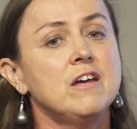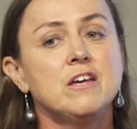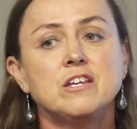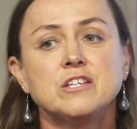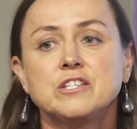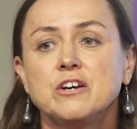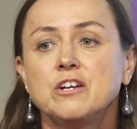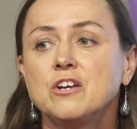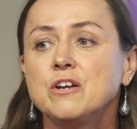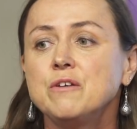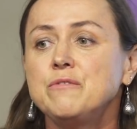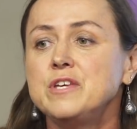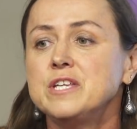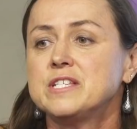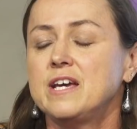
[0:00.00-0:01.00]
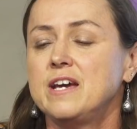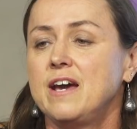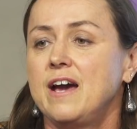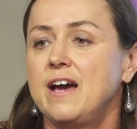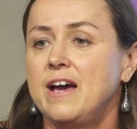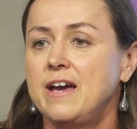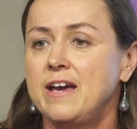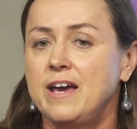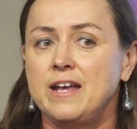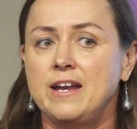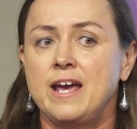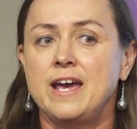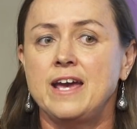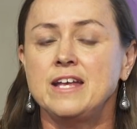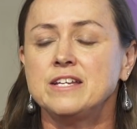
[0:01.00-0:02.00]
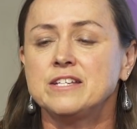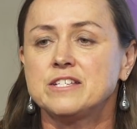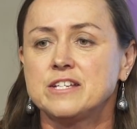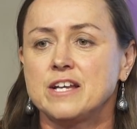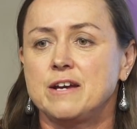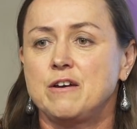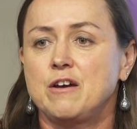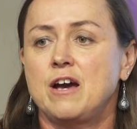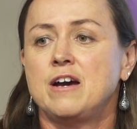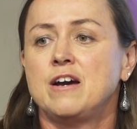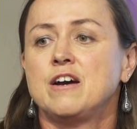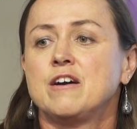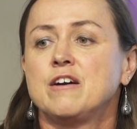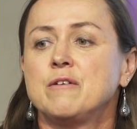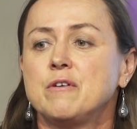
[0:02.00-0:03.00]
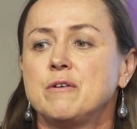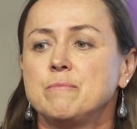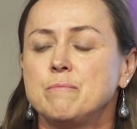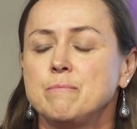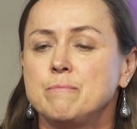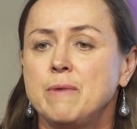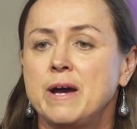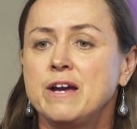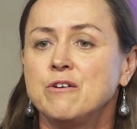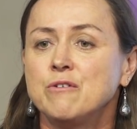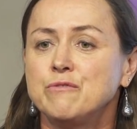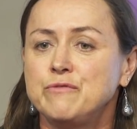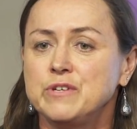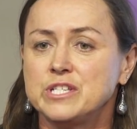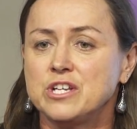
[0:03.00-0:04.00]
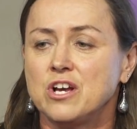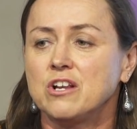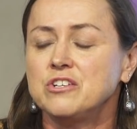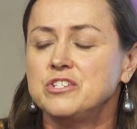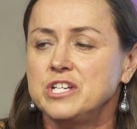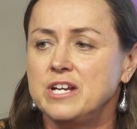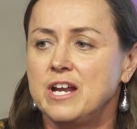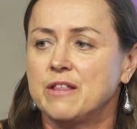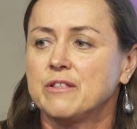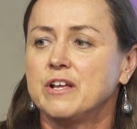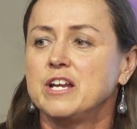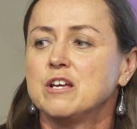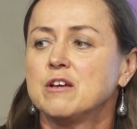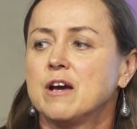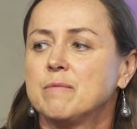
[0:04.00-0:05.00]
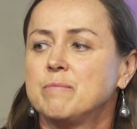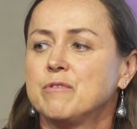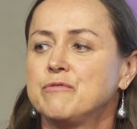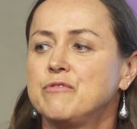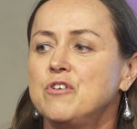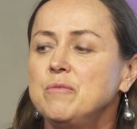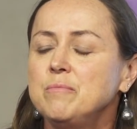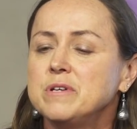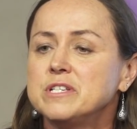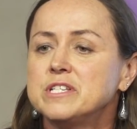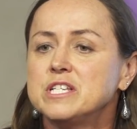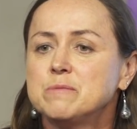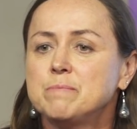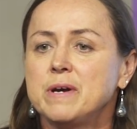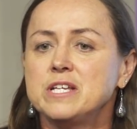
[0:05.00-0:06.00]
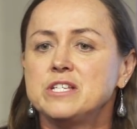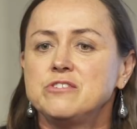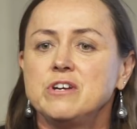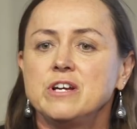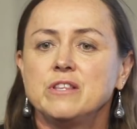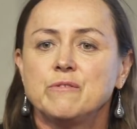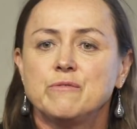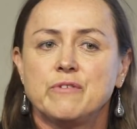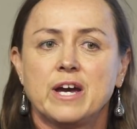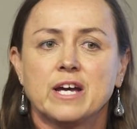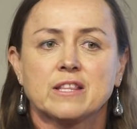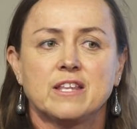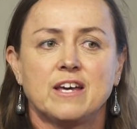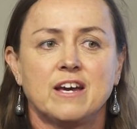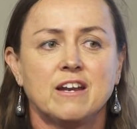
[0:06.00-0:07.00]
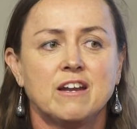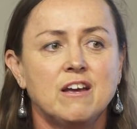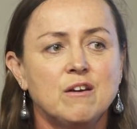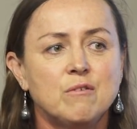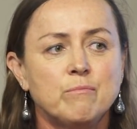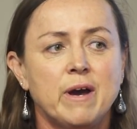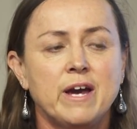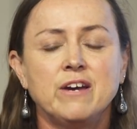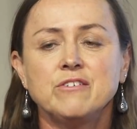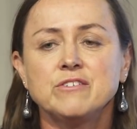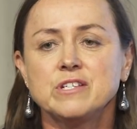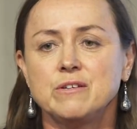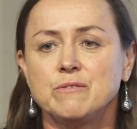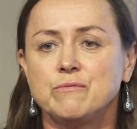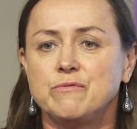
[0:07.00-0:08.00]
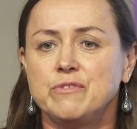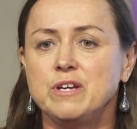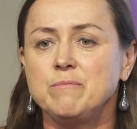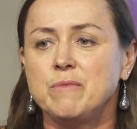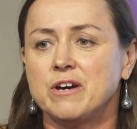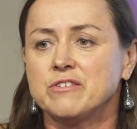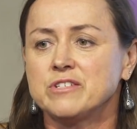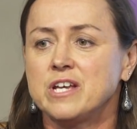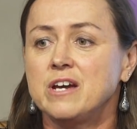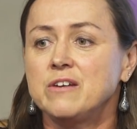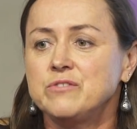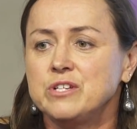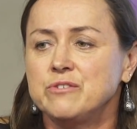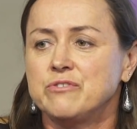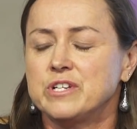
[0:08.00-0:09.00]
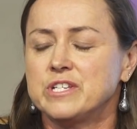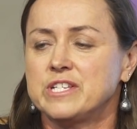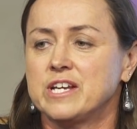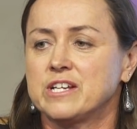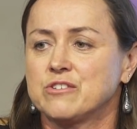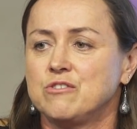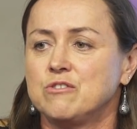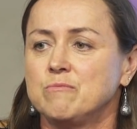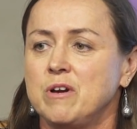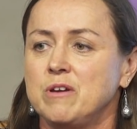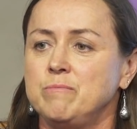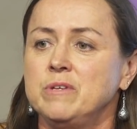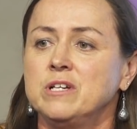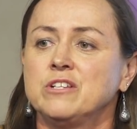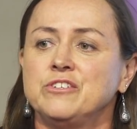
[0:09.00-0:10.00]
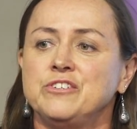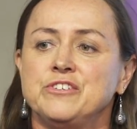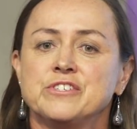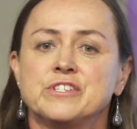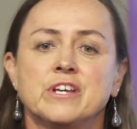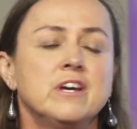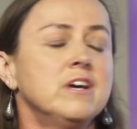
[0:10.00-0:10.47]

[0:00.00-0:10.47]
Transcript: So a lot of this enhanced male physiology and athletic performance is based around the fact that males and females have different sex hormone milieus.